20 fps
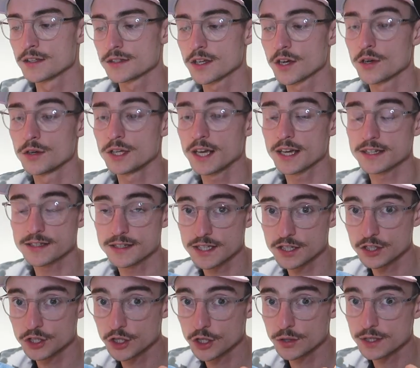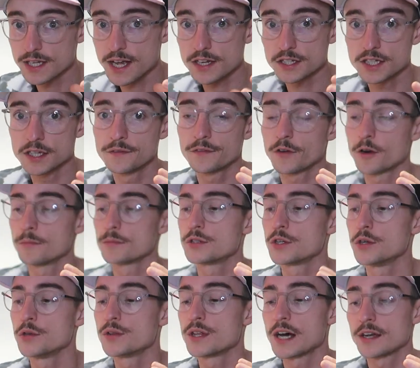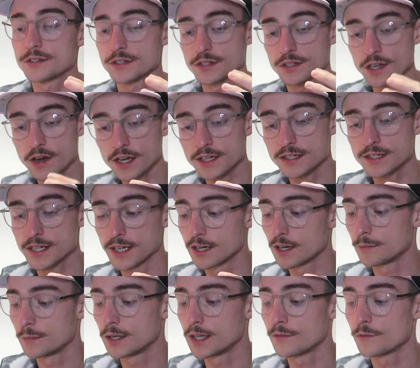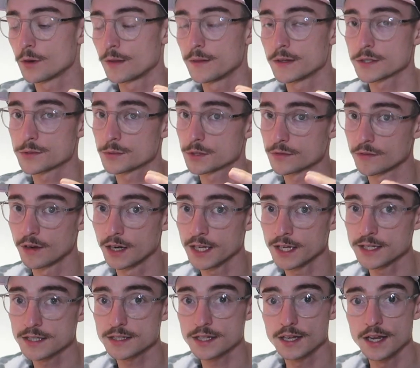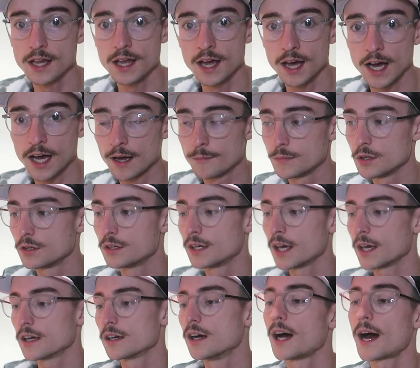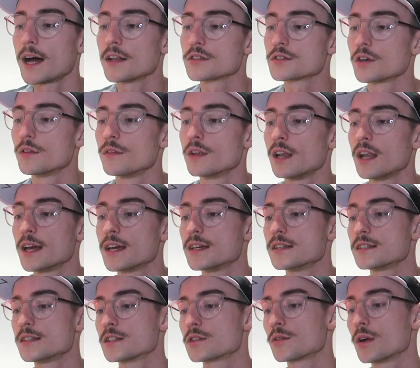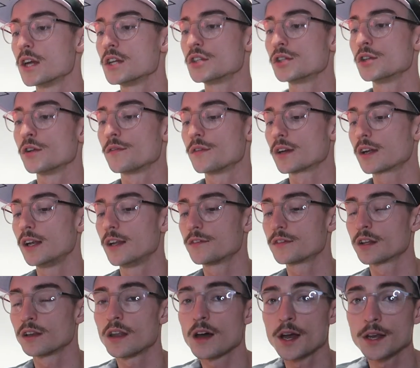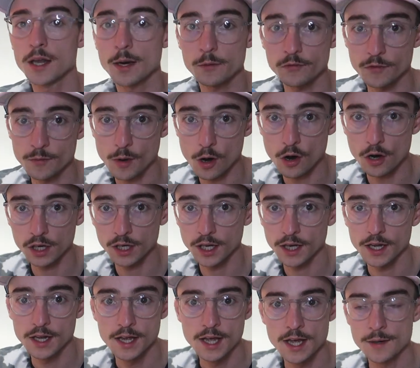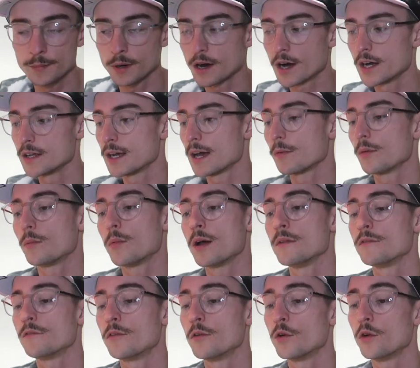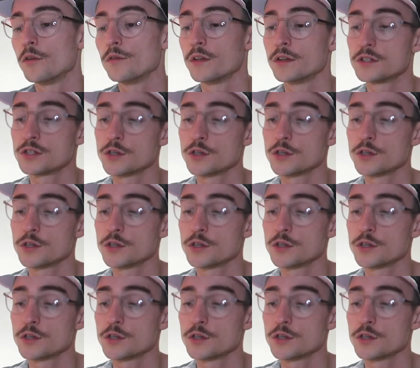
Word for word: So yes, this shoe is actually from 2019, I believe, when this was released. Um, you can get your hands on the latest iteration of the Clifton lineup from Hoka, but I went for the